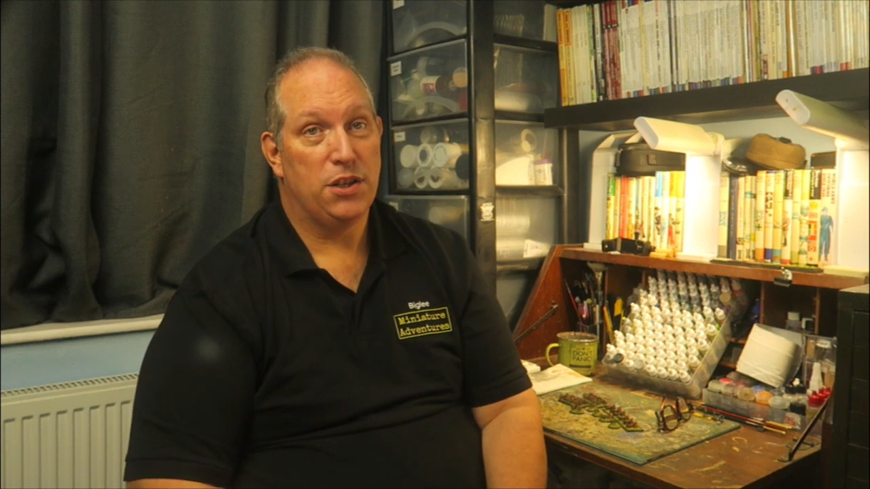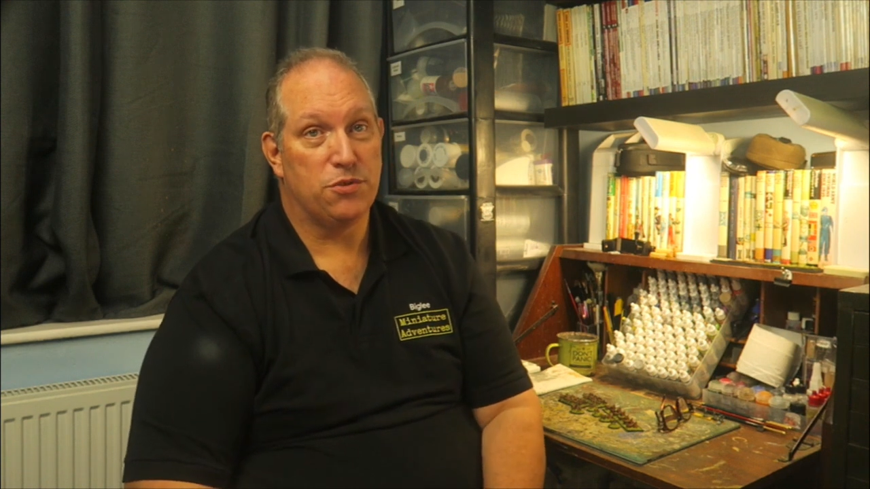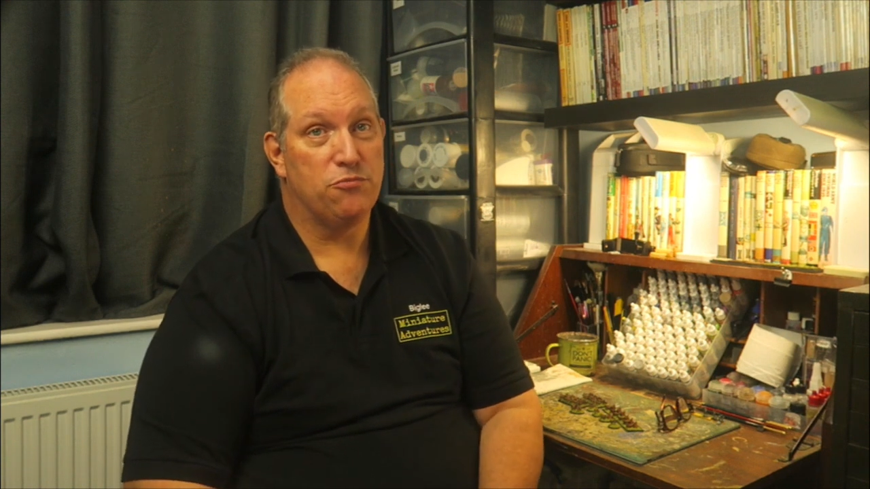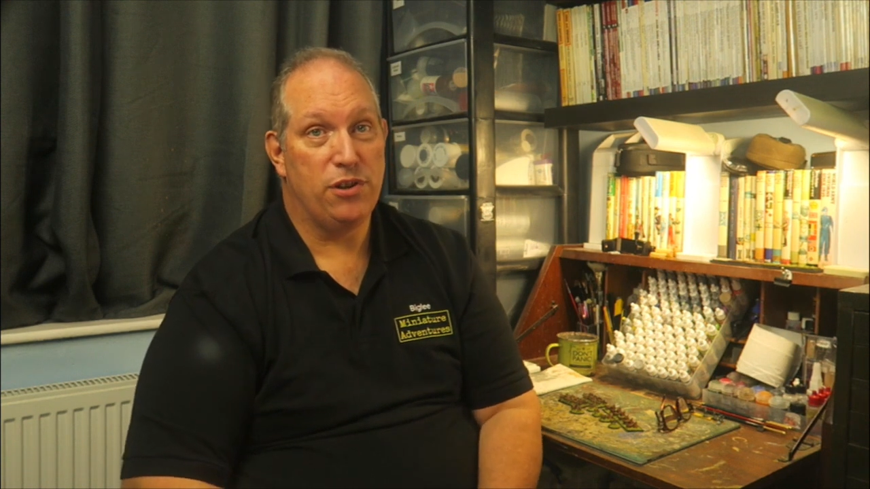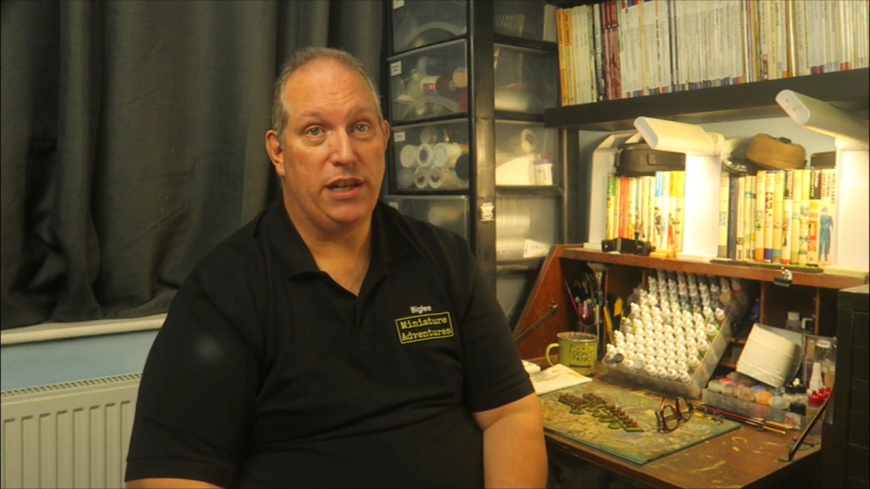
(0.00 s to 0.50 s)

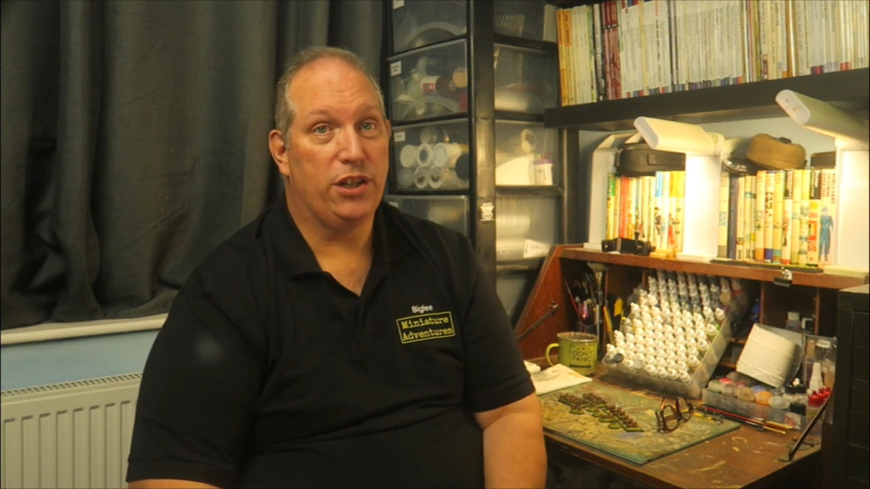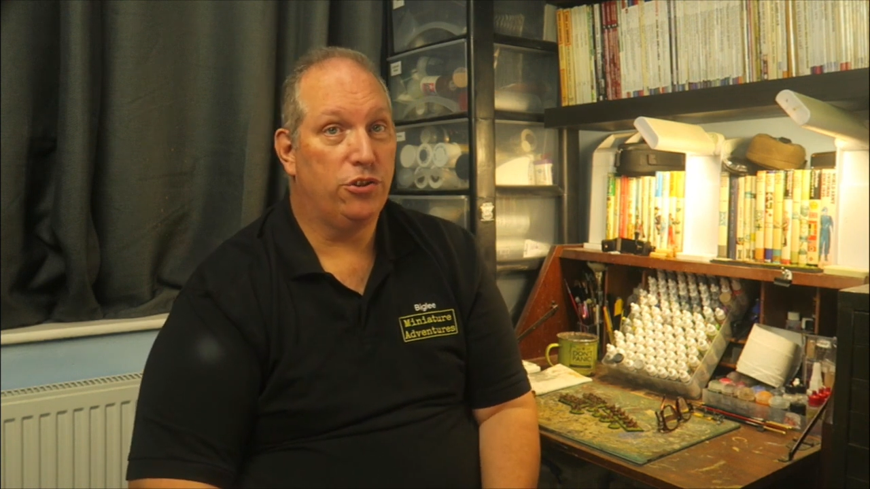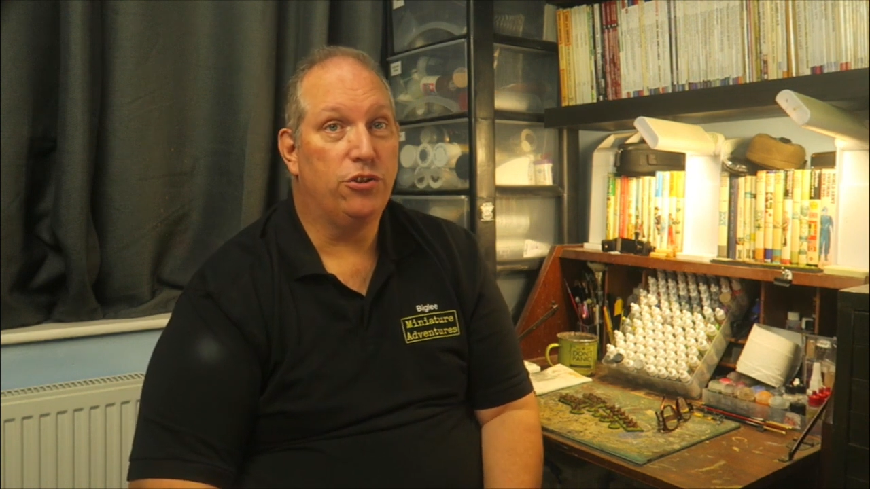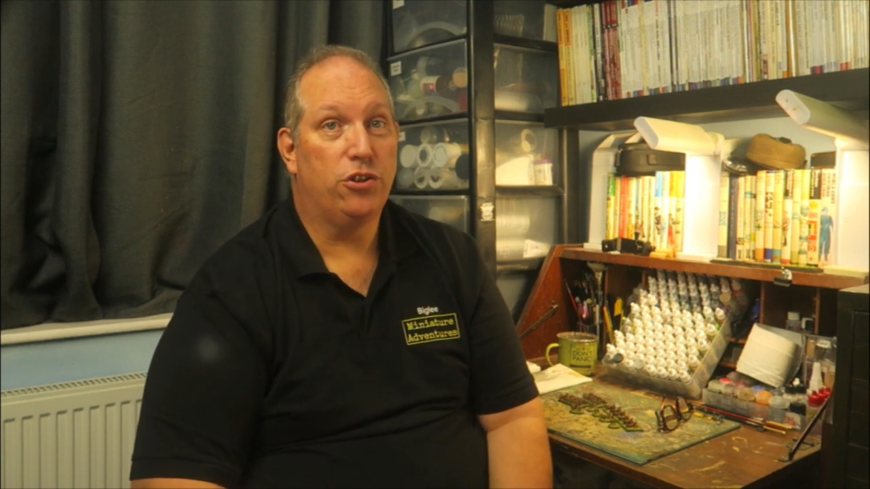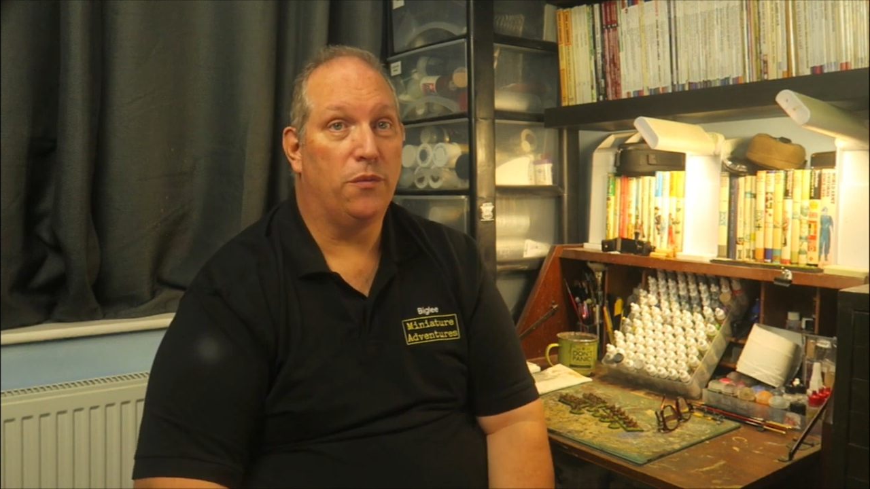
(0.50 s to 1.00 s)
really
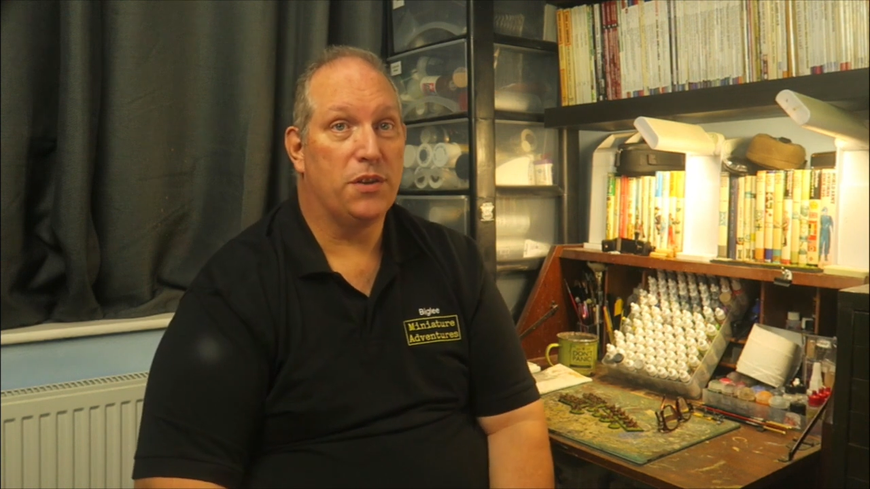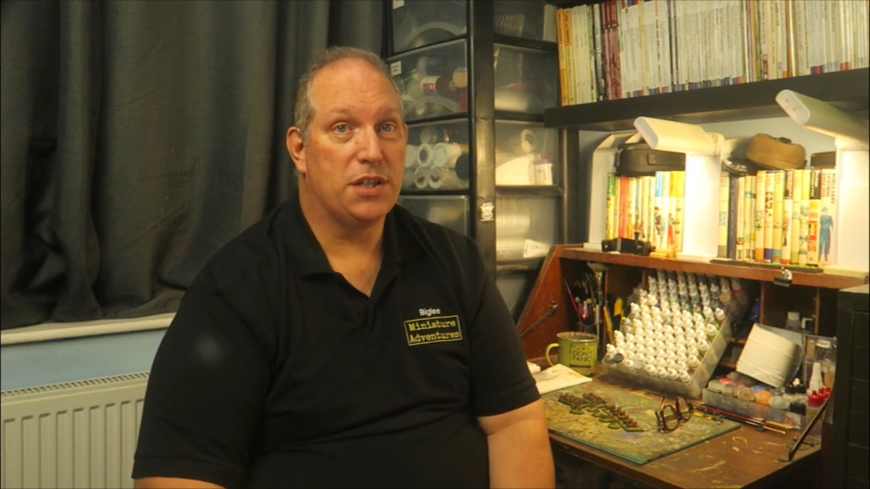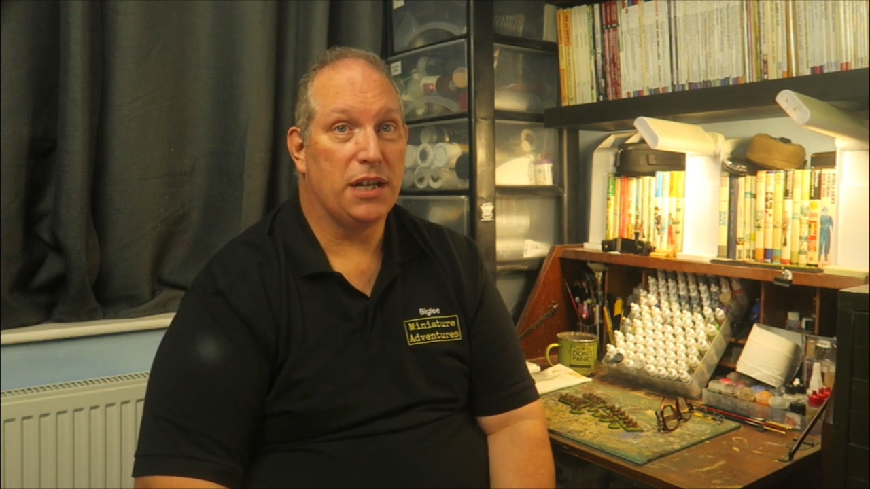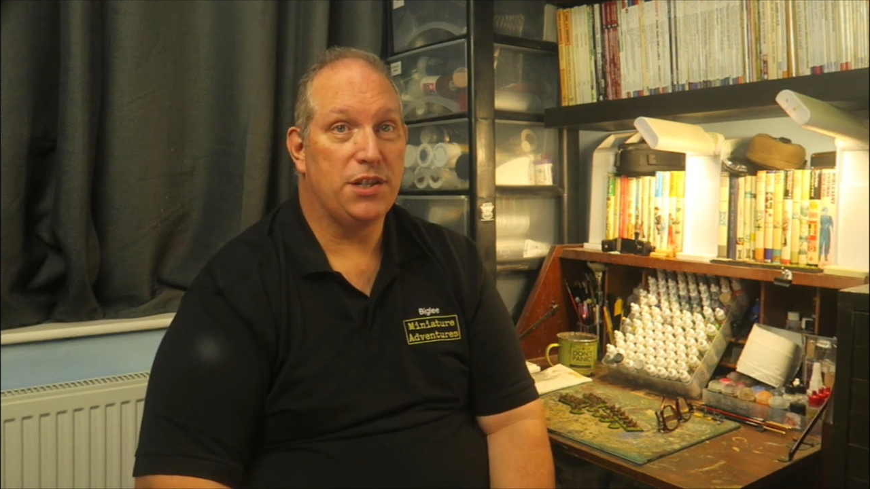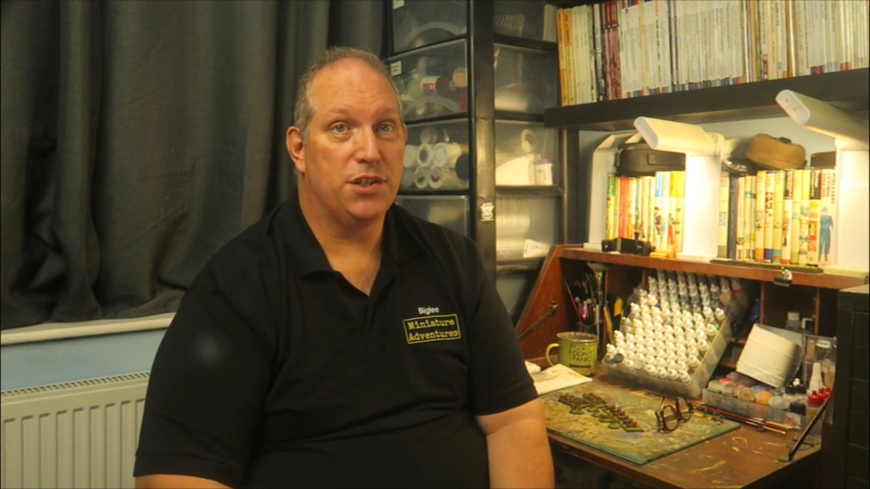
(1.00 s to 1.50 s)
good
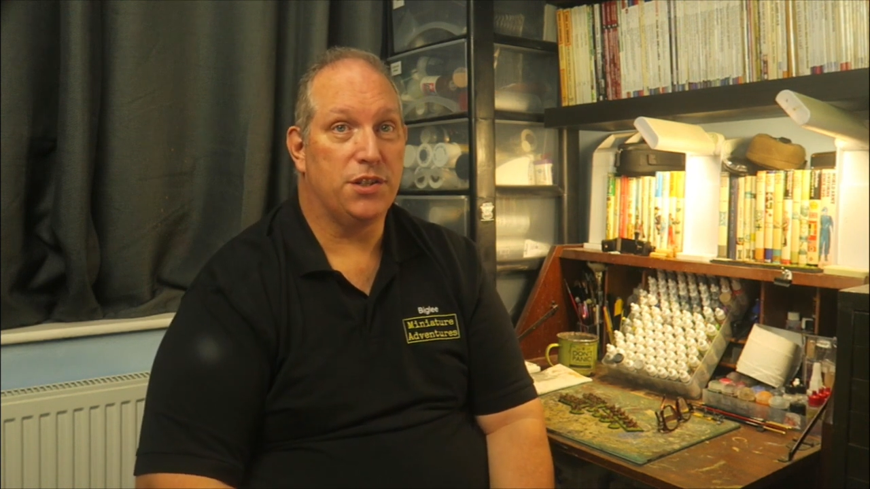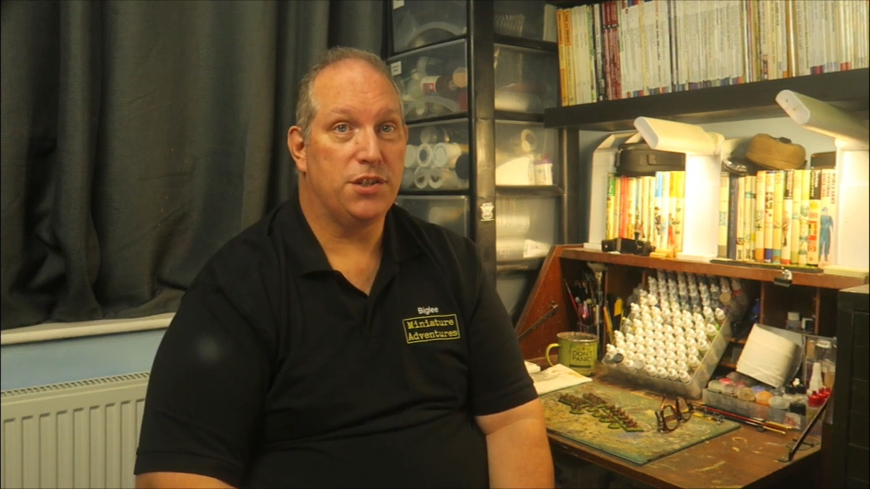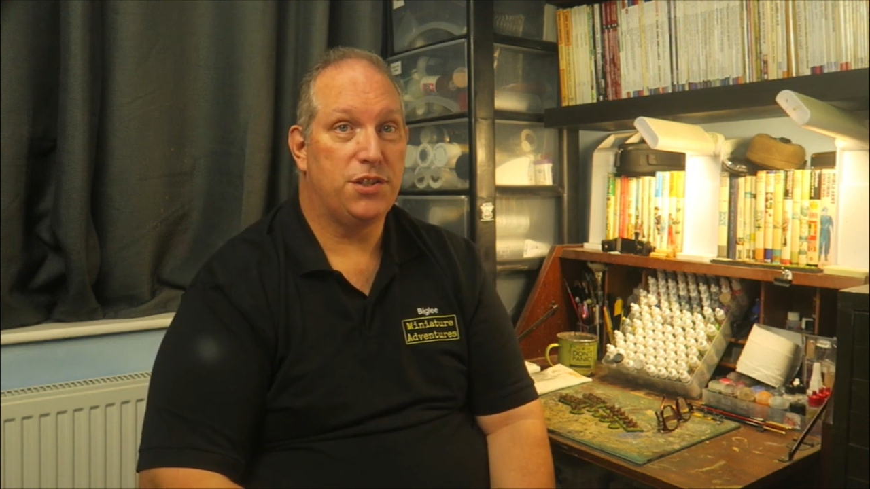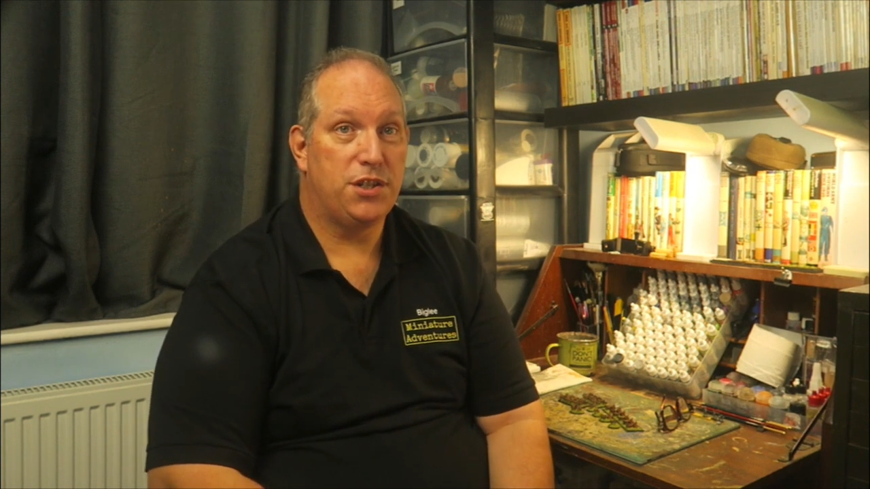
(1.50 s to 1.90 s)
conversations,